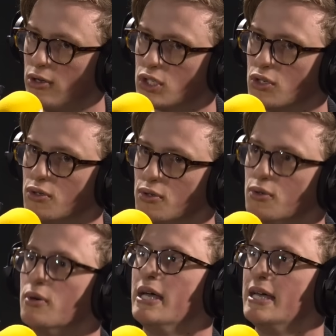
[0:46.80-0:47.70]

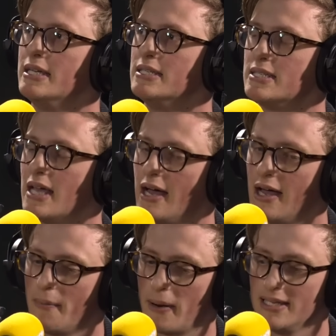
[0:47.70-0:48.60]
School is
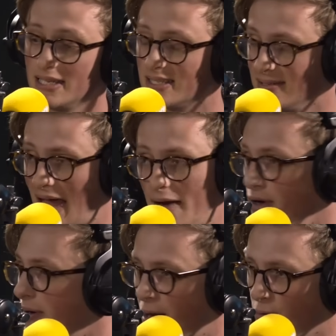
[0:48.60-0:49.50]
a place. It's in
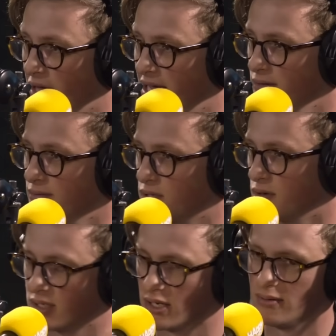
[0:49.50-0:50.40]
Harrow on the hill. It's
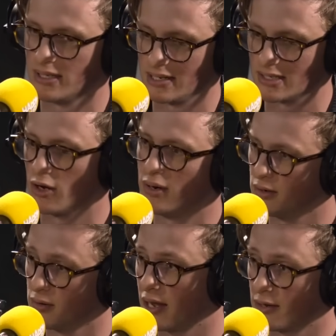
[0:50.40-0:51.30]
got its own. It's in its own
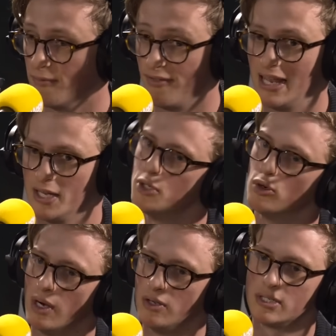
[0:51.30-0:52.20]
little like village
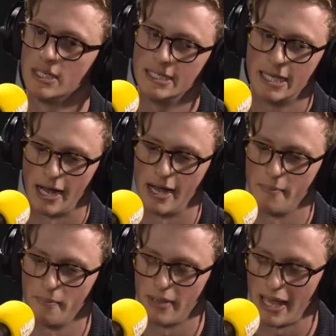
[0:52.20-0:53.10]
almost.
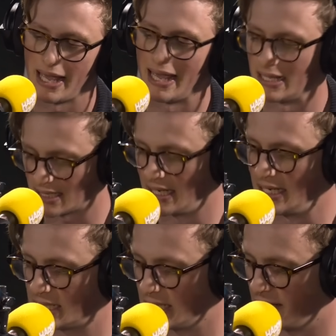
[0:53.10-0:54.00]
It and
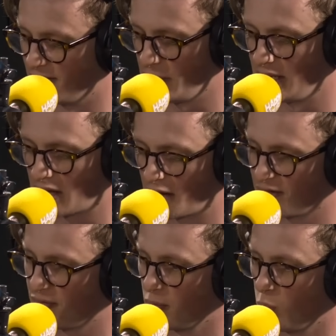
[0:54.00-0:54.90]
Eton have been kind
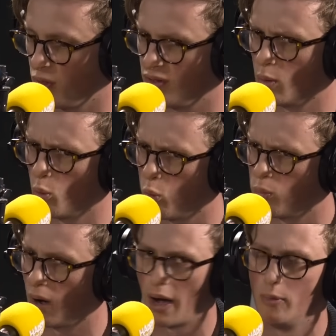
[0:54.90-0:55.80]
of.
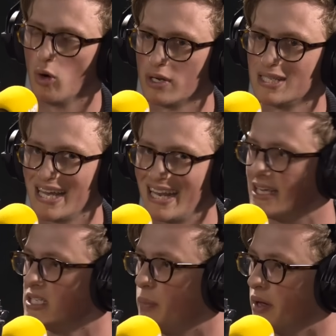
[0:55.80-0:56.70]
I'm not going to say it
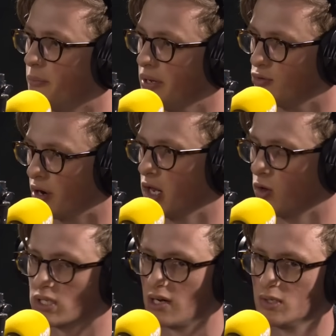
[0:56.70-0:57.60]
is, but have been running
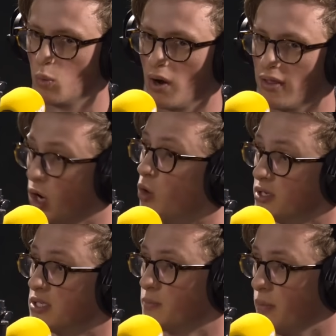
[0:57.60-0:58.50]
alongside as one of the
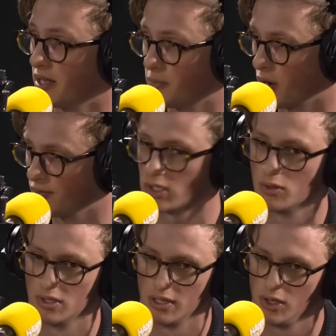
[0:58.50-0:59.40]
oldest like private
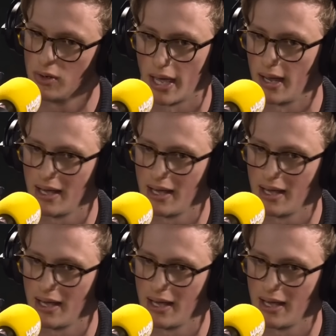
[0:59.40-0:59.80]
schools in the UK.